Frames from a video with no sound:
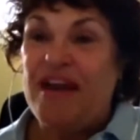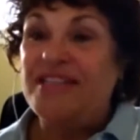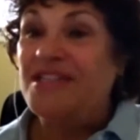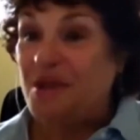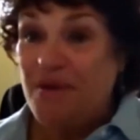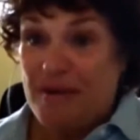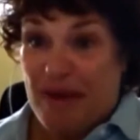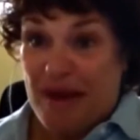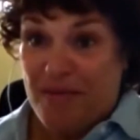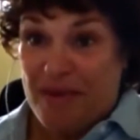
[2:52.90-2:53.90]
solely
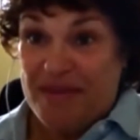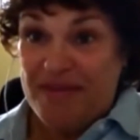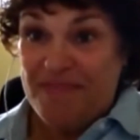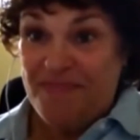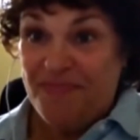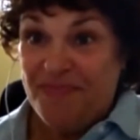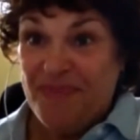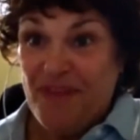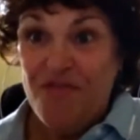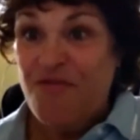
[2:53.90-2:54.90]
by women,
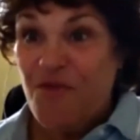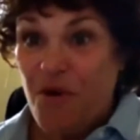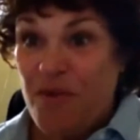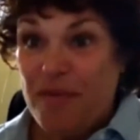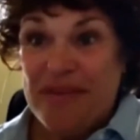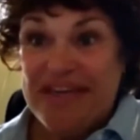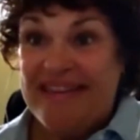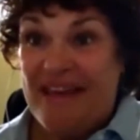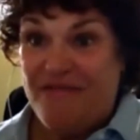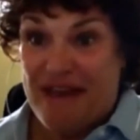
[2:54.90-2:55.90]
for women and
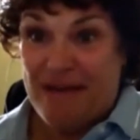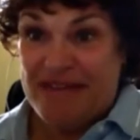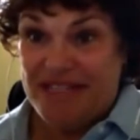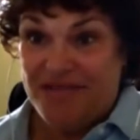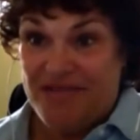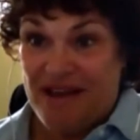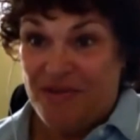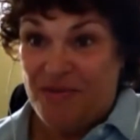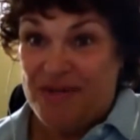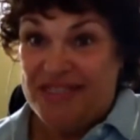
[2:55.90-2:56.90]
their families around the
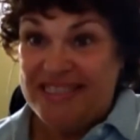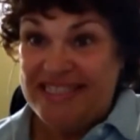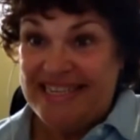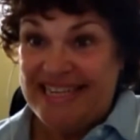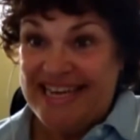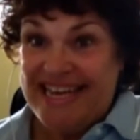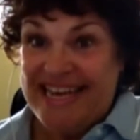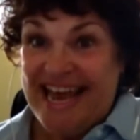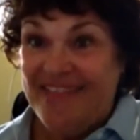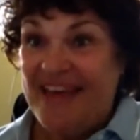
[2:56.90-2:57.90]
world.
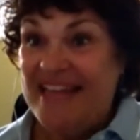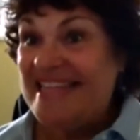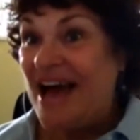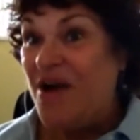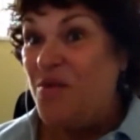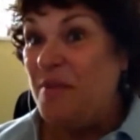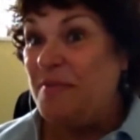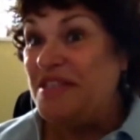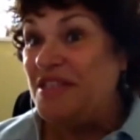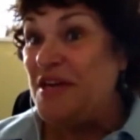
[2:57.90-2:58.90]
And that's how
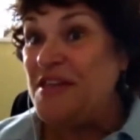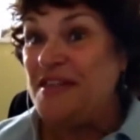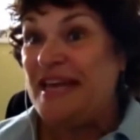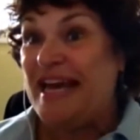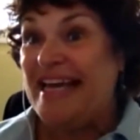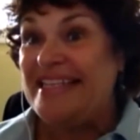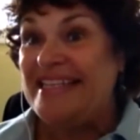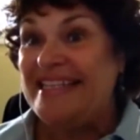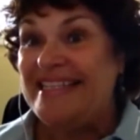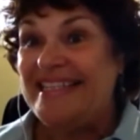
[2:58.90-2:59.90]
Women's Earth
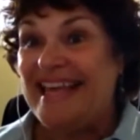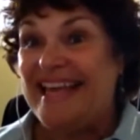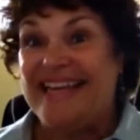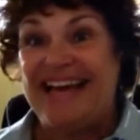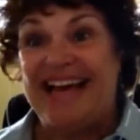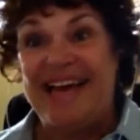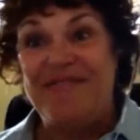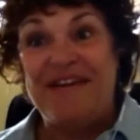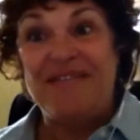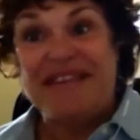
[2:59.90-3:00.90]
Alliance and I
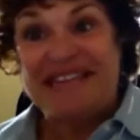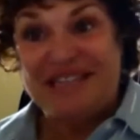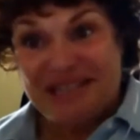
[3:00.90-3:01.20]
found each